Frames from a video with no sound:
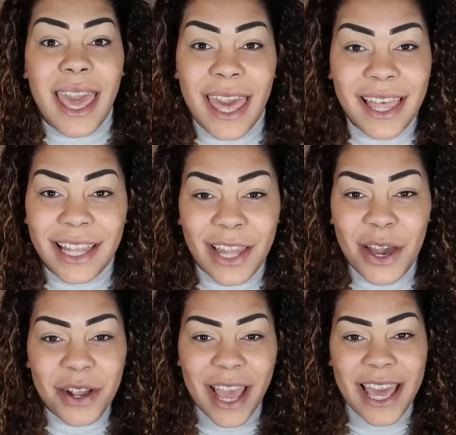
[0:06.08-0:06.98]

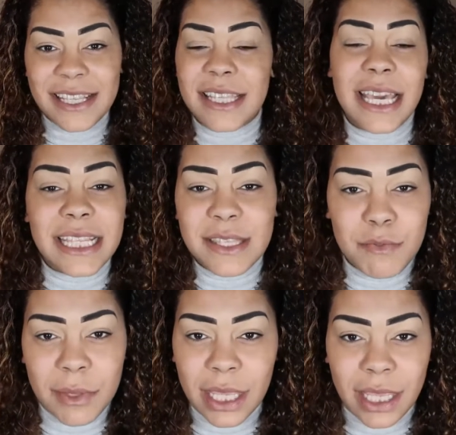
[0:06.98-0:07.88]
Hello guys, it's
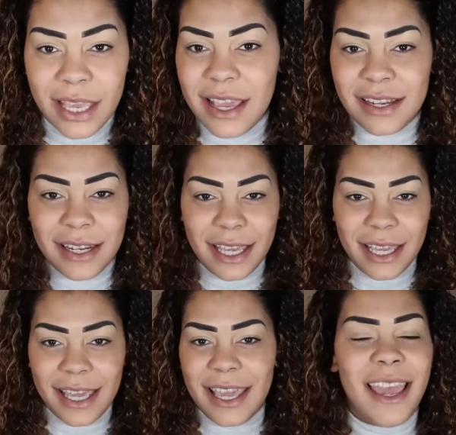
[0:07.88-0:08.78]
me,
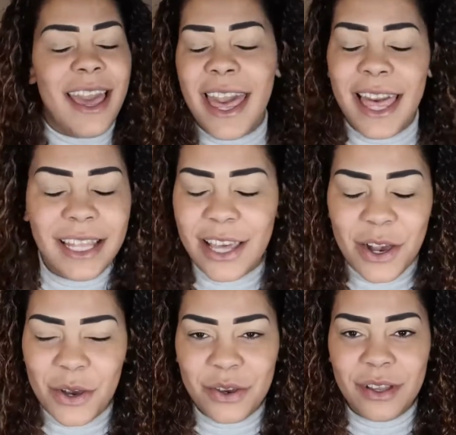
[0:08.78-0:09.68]
Nikki.
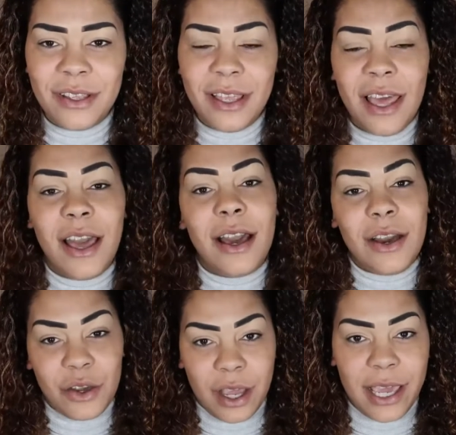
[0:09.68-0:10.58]
Hello.
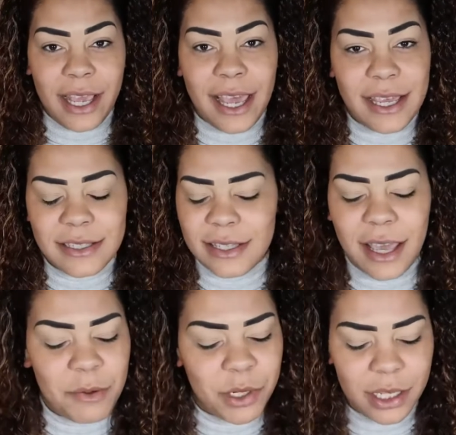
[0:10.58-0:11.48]
Okay guys,
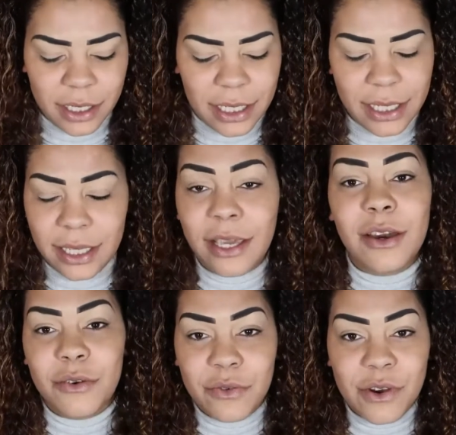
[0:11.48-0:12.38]
I'm not Nikki,
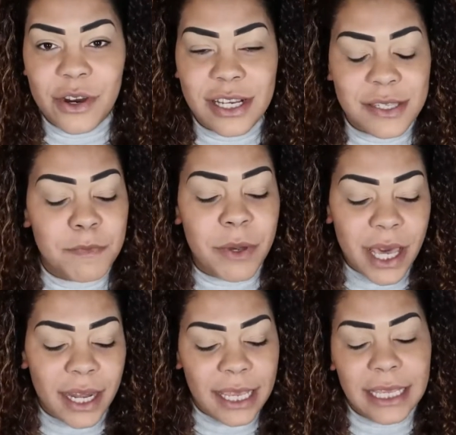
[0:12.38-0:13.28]
of course.
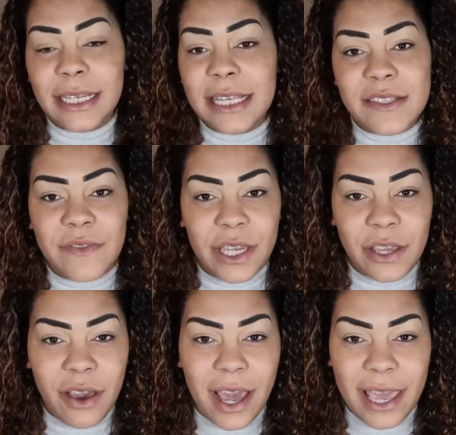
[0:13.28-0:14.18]
But in this
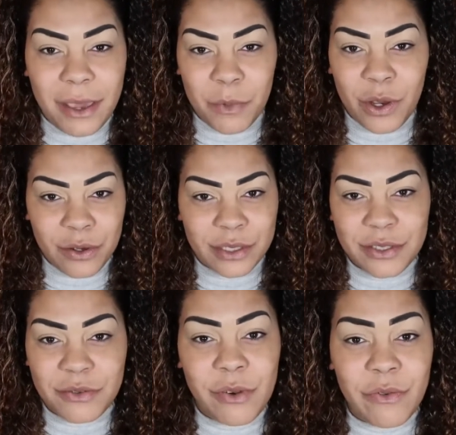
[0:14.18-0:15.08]
video, I am going
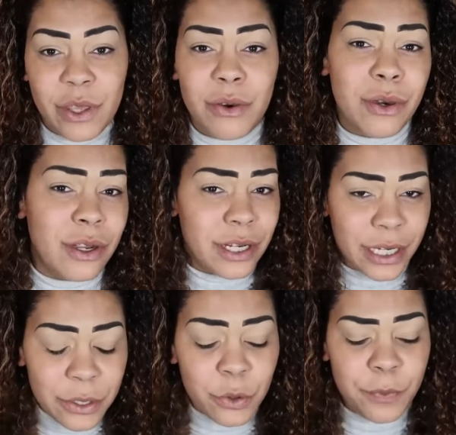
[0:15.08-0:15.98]
to review her
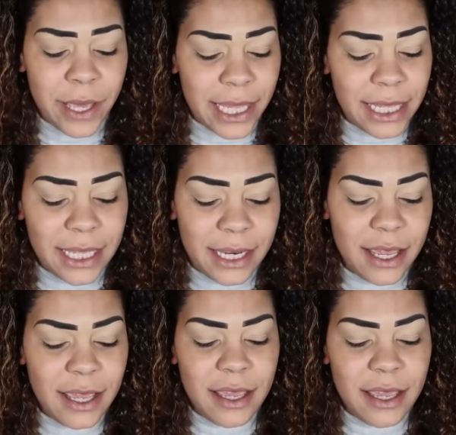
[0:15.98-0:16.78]
new palette.